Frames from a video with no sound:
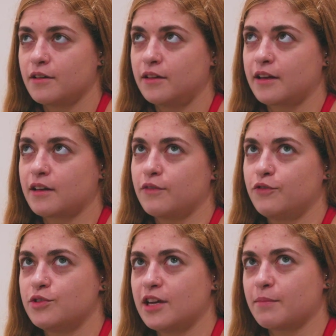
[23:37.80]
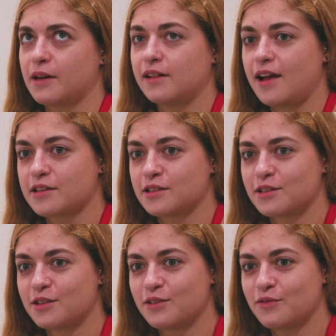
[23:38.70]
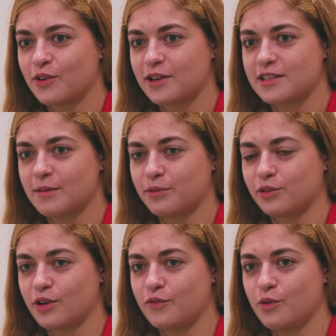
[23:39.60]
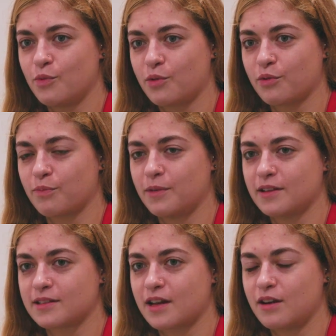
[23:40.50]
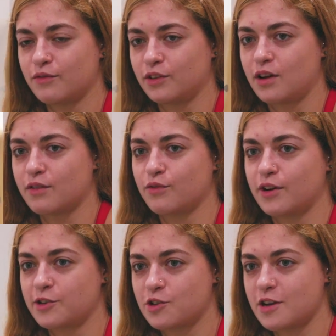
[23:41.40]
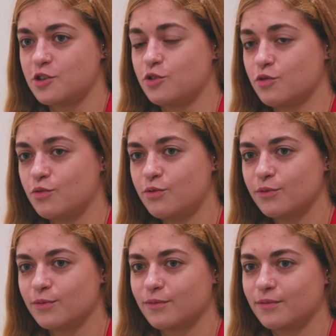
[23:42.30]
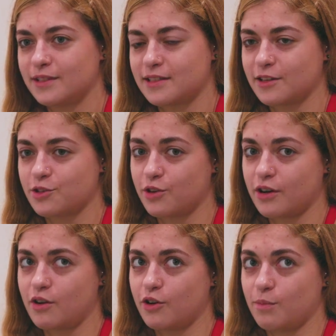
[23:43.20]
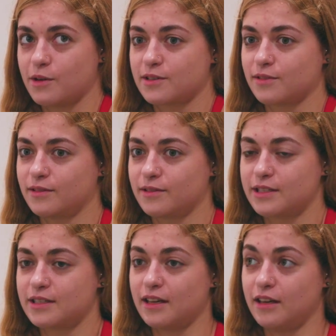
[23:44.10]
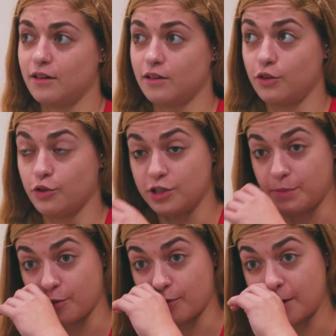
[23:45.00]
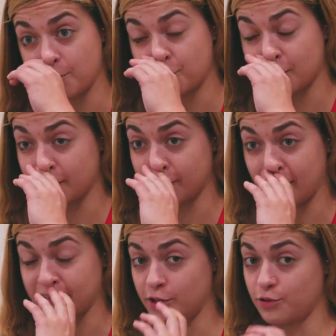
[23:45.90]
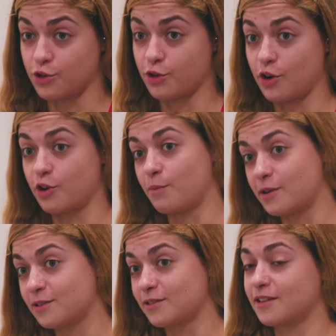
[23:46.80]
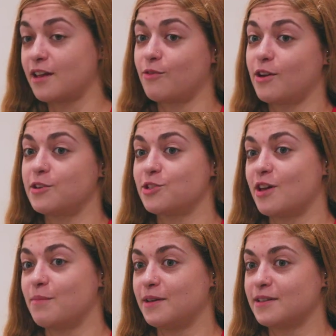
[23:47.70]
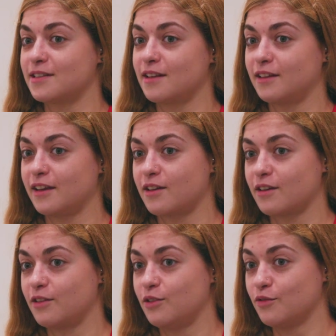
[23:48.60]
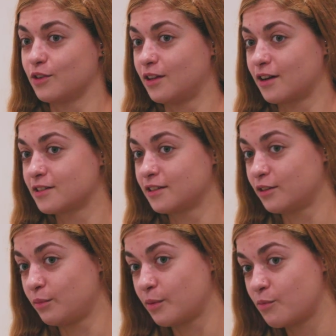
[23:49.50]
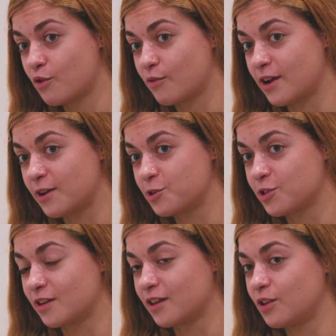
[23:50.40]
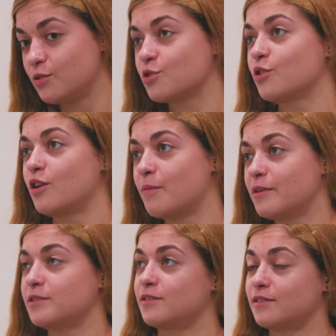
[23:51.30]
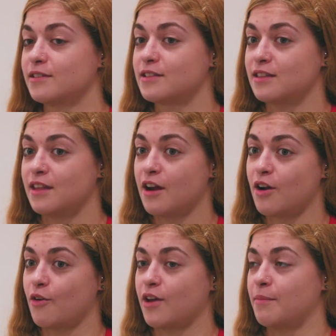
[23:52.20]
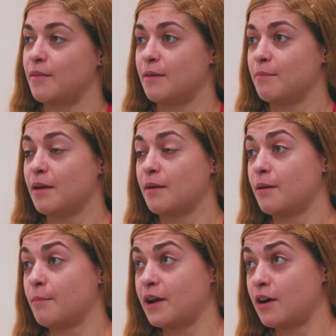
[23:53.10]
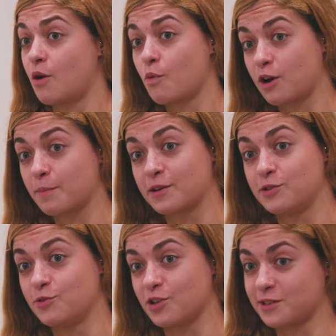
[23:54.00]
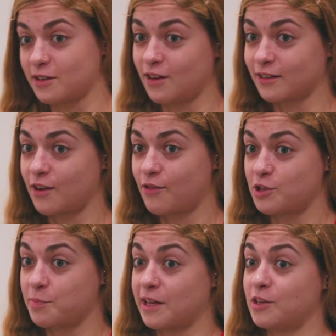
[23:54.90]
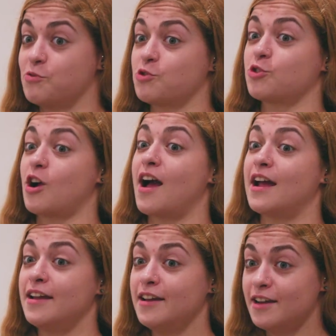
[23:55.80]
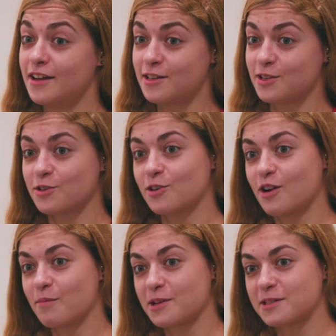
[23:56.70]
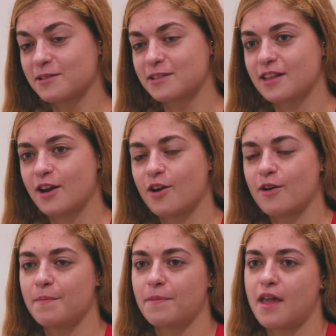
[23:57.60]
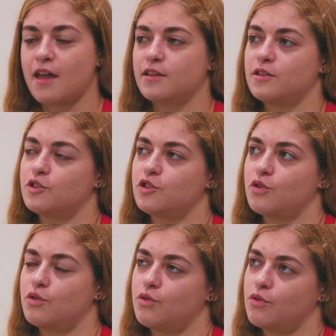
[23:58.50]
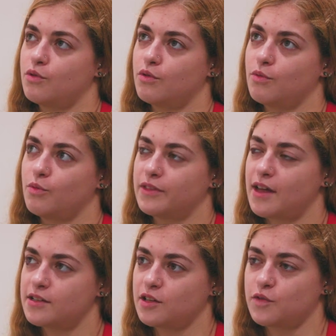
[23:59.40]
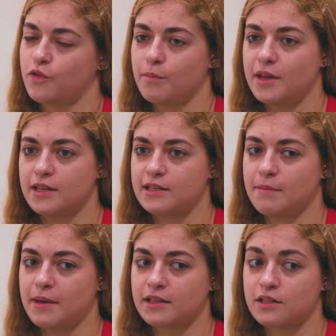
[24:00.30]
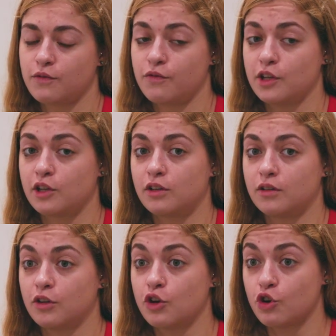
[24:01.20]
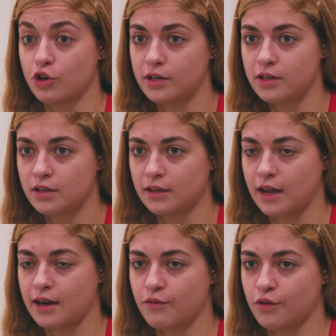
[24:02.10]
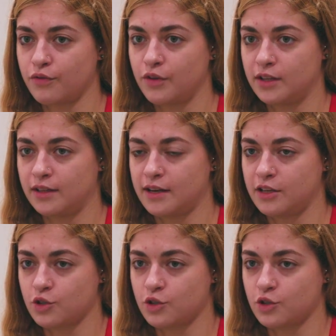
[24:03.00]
like, if you take my class, for example, or if you work with me, that's kind of a lot of what I try to do, is like turning on your muscles in your deeper range. And then the fact that you turned on your muscles in that range, that means that like you've unlocked a little bit more range. And then can you turn on muscles there? Okay, it might not work because you just unlocked that range, but can you try to turn on muscles there? And so what that does for me is it makes it feel good. Like, I never feel any